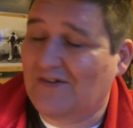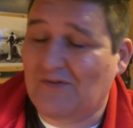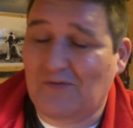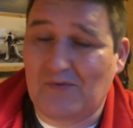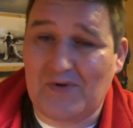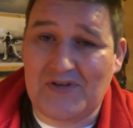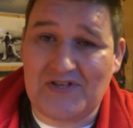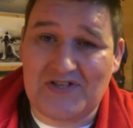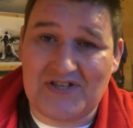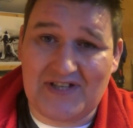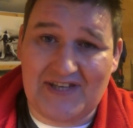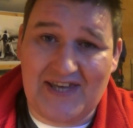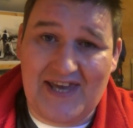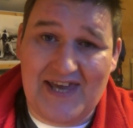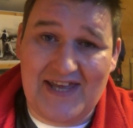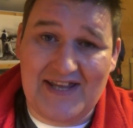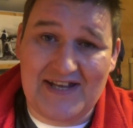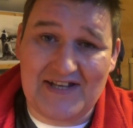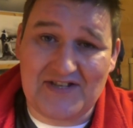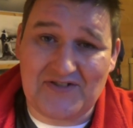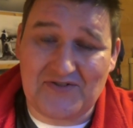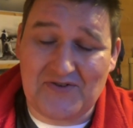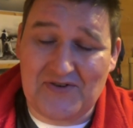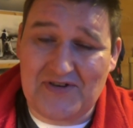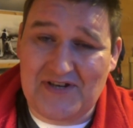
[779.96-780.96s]
Once again,
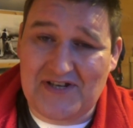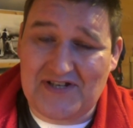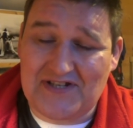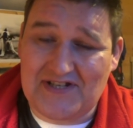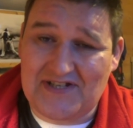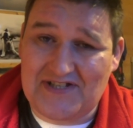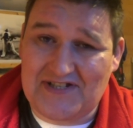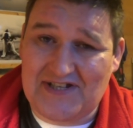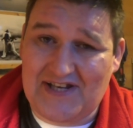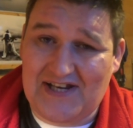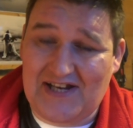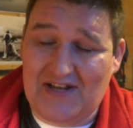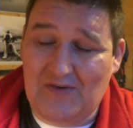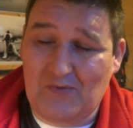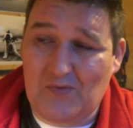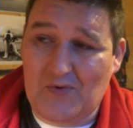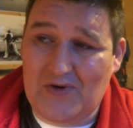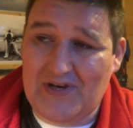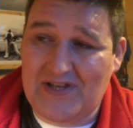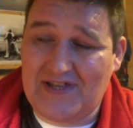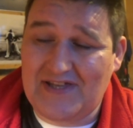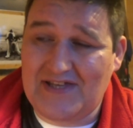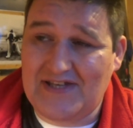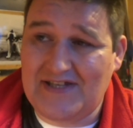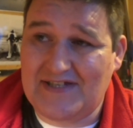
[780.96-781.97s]
that's not necessarily
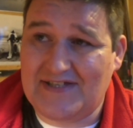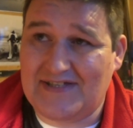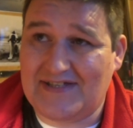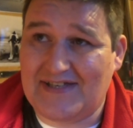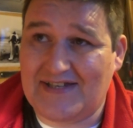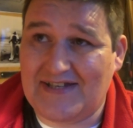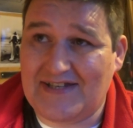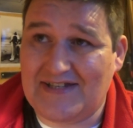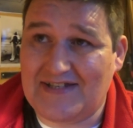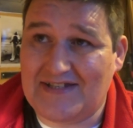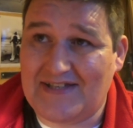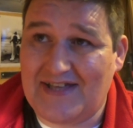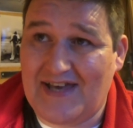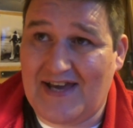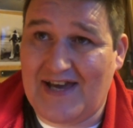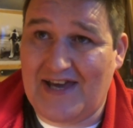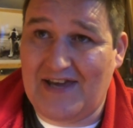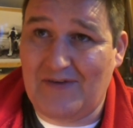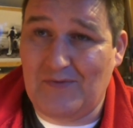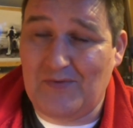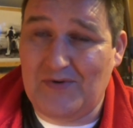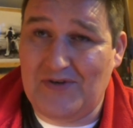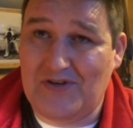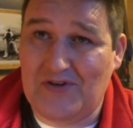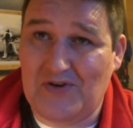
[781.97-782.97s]
one of these things that
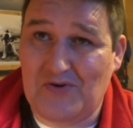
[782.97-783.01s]
I would